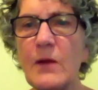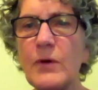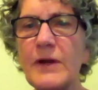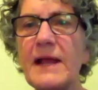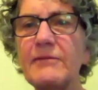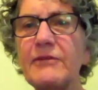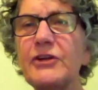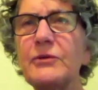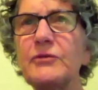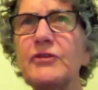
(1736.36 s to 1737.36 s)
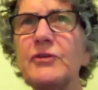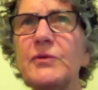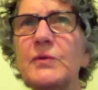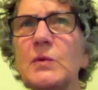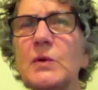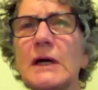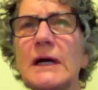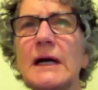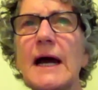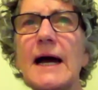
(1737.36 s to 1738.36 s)
whatever you do,
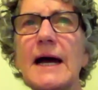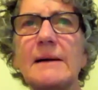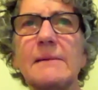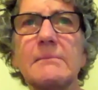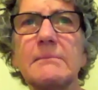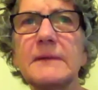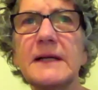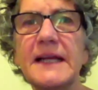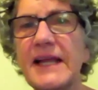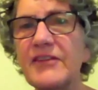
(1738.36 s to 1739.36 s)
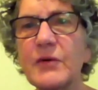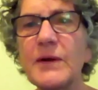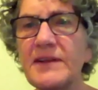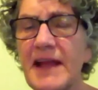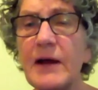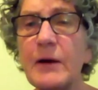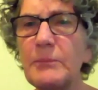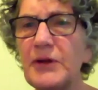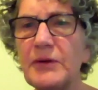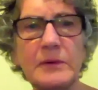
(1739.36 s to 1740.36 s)
it's going to
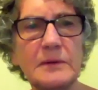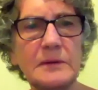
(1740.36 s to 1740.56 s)
help you.